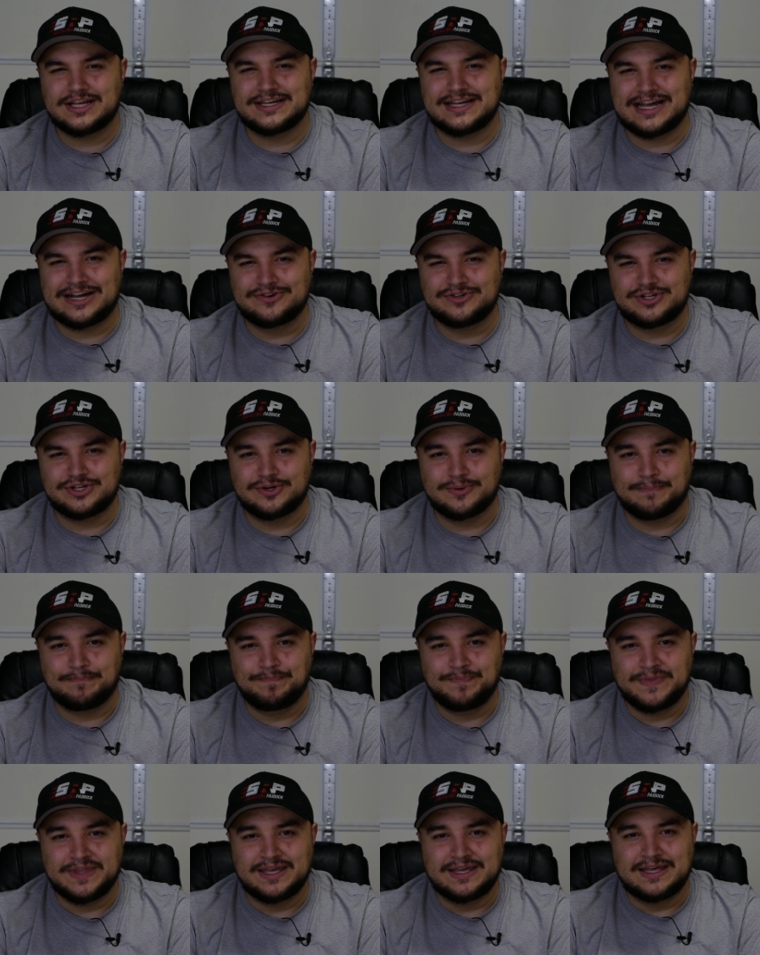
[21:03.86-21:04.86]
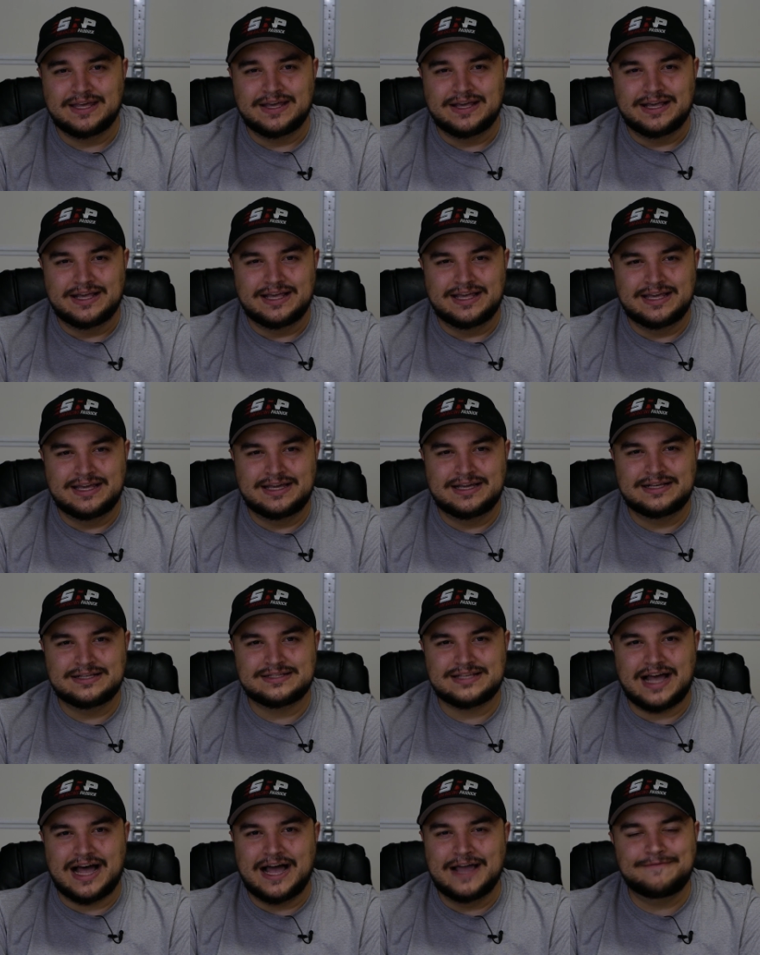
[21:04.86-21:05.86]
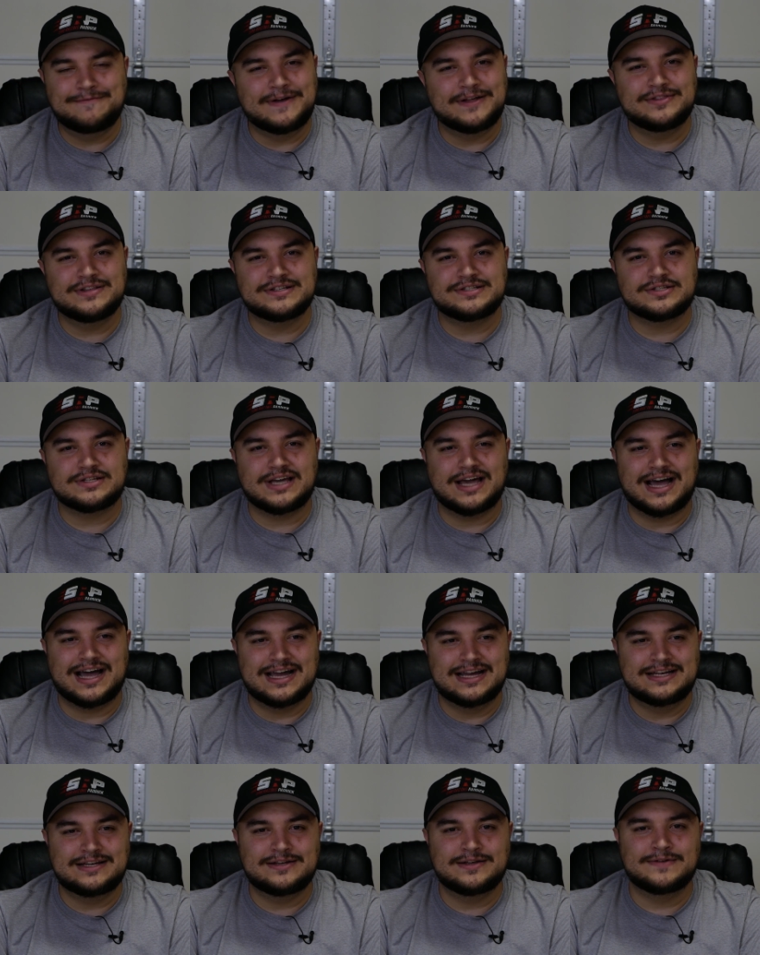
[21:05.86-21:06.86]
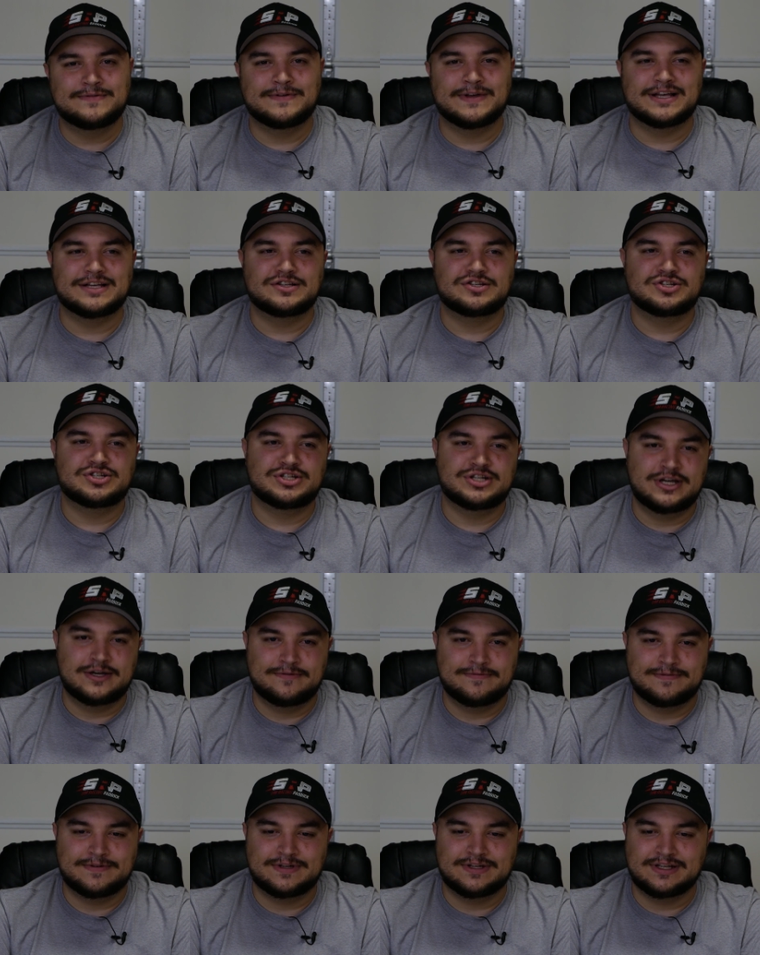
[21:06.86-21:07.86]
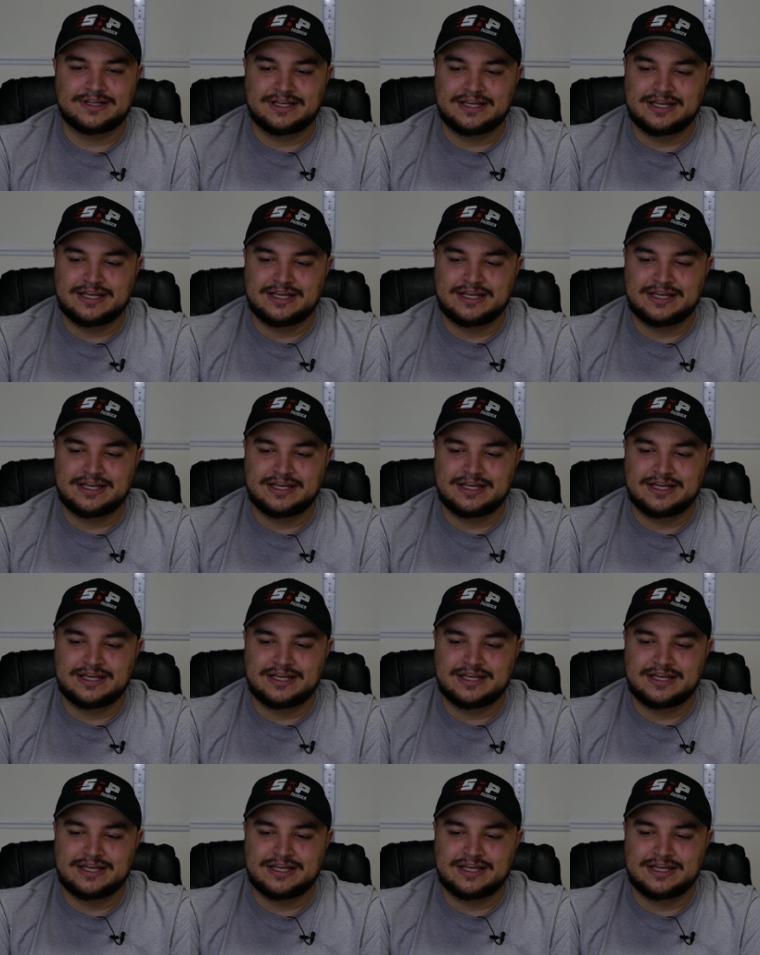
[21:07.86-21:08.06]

it down to is I felt this kind of shift